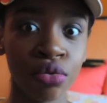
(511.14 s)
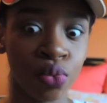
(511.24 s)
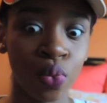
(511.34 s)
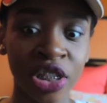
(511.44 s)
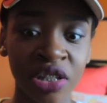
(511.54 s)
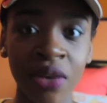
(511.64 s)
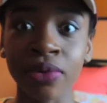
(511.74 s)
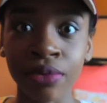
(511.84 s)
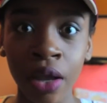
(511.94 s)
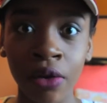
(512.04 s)
what you did
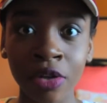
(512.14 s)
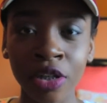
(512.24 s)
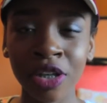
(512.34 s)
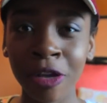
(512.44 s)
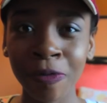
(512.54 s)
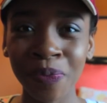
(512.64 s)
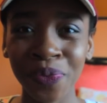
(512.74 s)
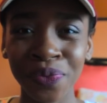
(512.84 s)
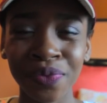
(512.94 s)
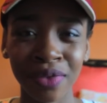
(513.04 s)
was wrong,
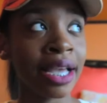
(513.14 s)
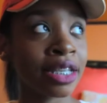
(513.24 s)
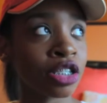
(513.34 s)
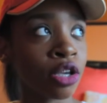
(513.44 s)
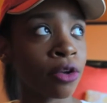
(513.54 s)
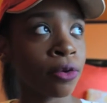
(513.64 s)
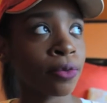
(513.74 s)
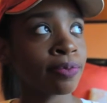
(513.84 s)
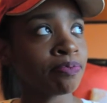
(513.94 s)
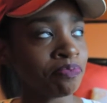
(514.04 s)
And so